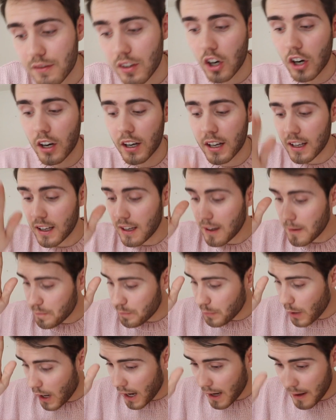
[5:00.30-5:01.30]
vlog,
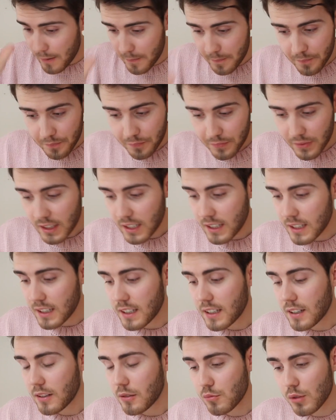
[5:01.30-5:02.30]
but
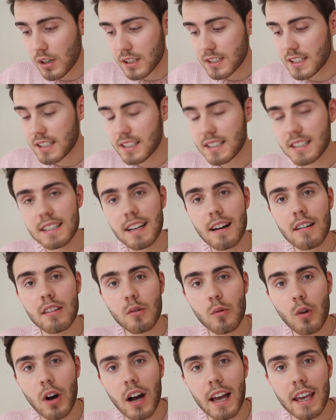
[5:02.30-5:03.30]
once this is out
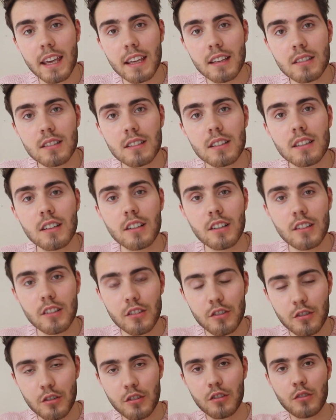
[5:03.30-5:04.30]
the way,
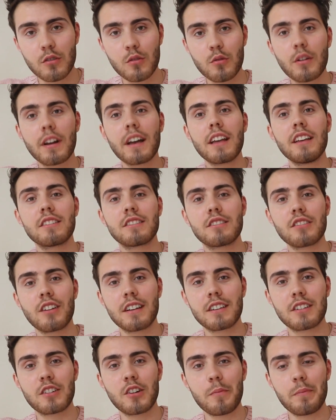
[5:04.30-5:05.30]
you can all get your
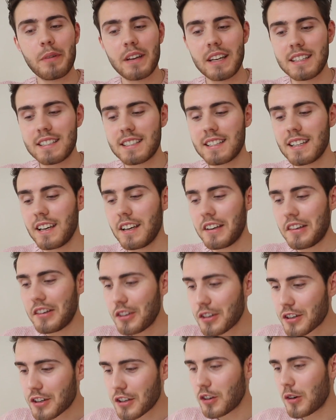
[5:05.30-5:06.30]
signed copies.
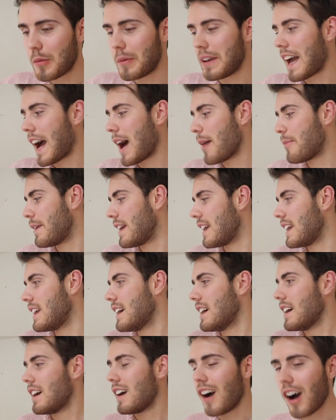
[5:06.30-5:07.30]
You can all be
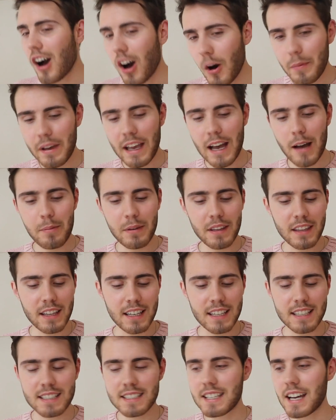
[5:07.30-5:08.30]
happy. I'll be happy that
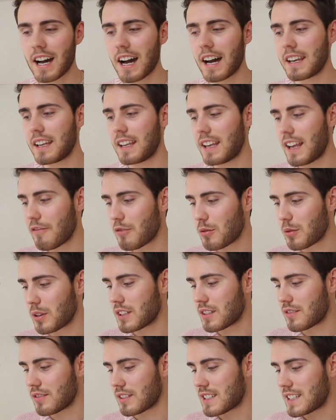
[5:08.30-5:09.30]
it's done and
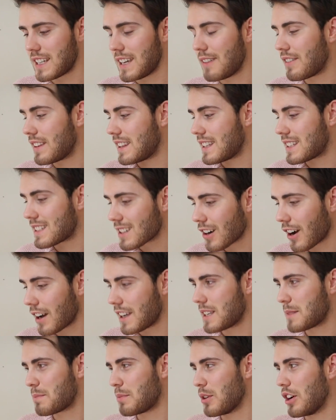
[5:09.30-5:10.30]
everyone's receiving
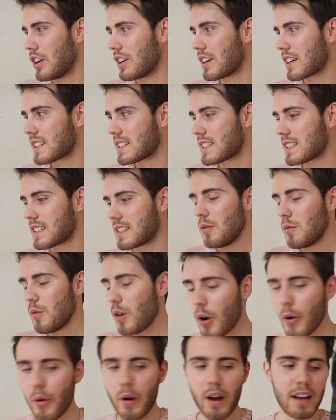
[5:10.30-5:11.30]
signed books.
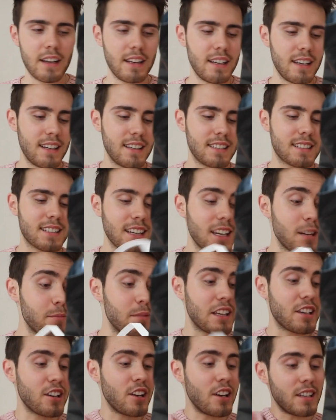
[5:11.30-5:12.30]
Whew, it's gonna
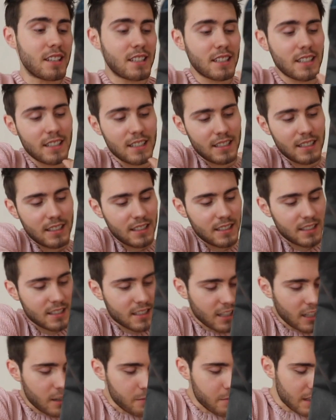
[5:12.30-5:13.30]
be good. It's
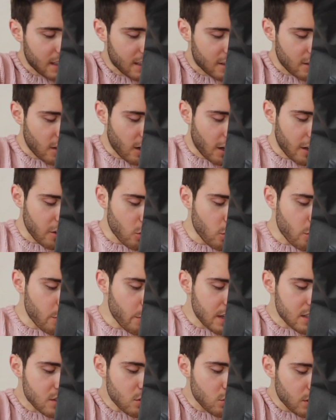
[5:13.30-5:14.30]
gonna be good. I
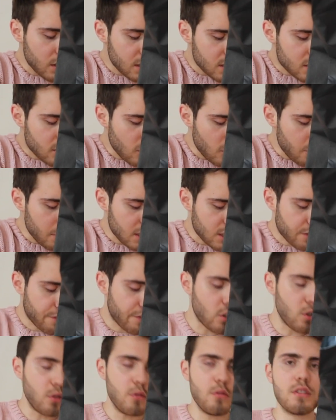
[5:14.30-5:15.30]
always order so much
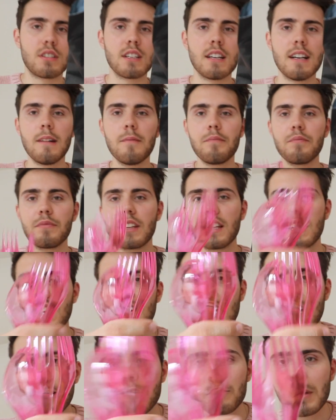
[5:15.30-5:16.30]
food that they
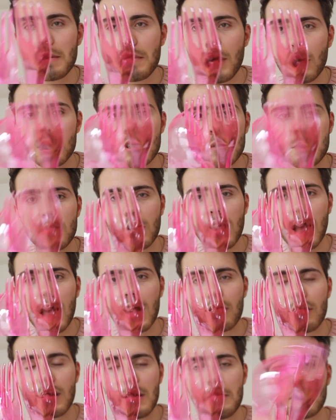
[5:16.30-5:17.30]
give me multiple
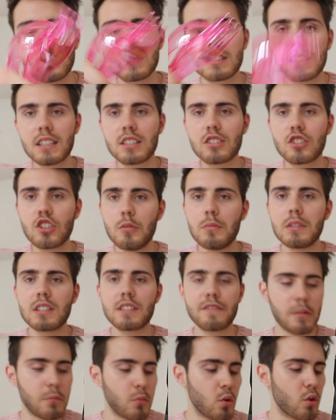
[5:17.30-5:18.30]
cutlery because they assume it's
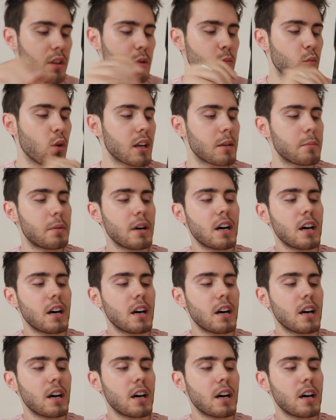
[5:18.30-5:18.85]
for more than one